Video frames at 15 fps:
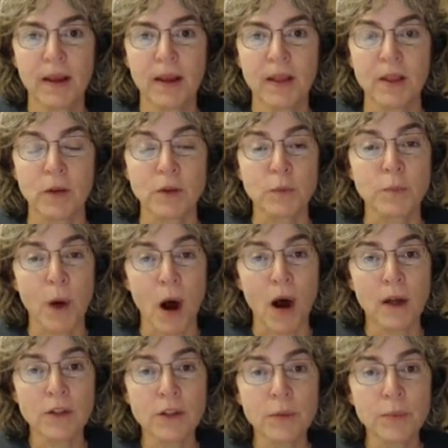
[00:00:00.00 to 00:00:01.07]
Those
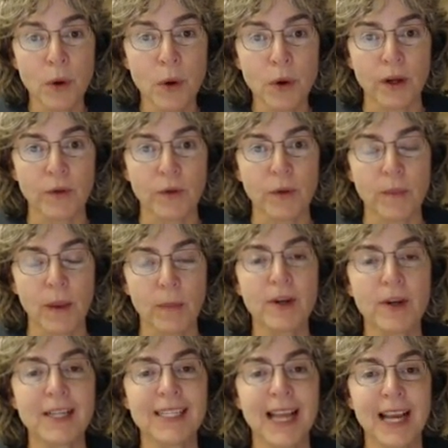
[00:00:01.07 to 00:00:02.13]
bonds are broken. Remember,
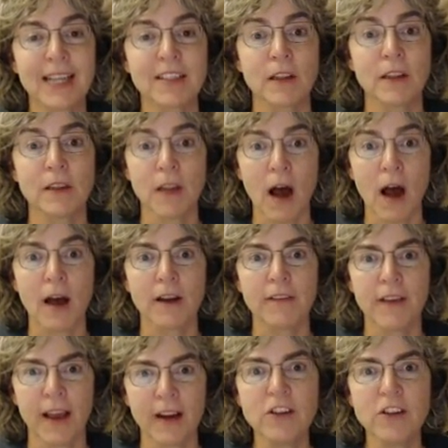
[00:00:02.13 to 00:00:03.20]
it takes a lot of
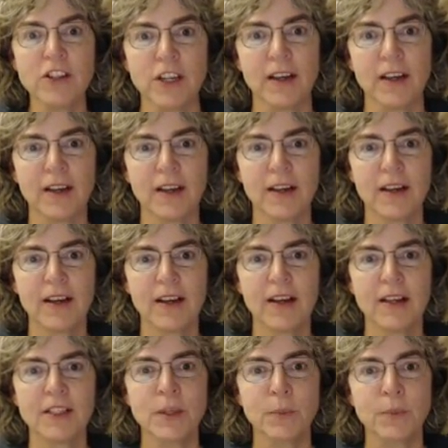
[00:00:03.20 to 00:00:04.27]
energy
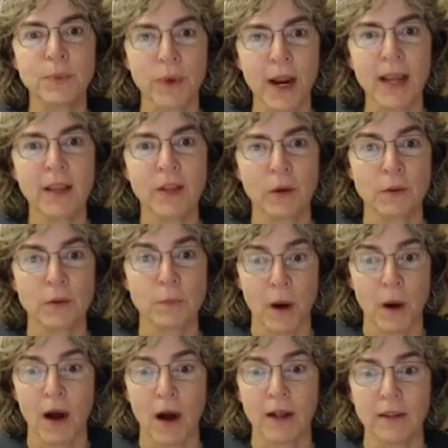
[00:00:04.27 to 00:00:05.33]
to break those
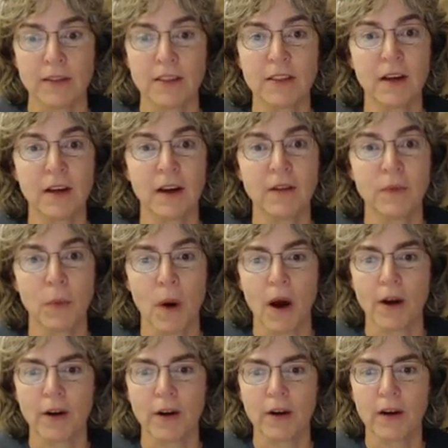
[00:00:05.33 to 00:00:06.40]
bonds of
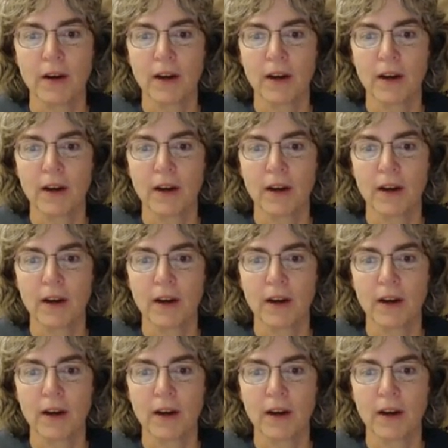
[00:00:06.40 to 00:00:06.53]
water.